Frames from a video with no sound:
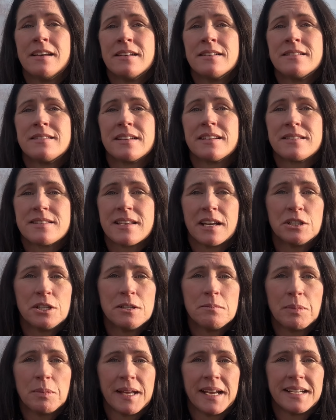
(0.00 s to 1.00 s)

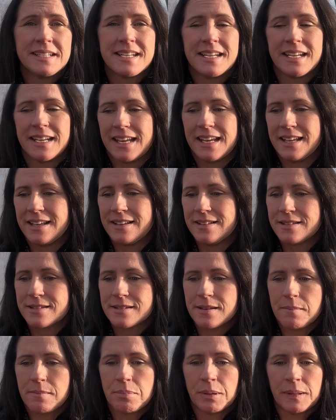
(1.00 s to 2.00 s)
Succession planting is
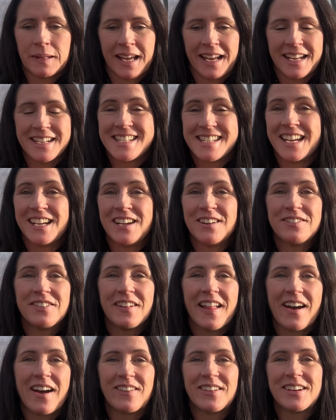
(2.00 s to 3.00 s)
planting your
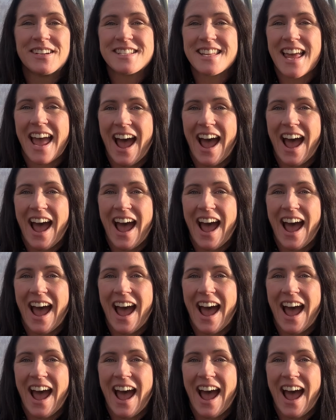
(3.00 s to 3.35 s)
flowers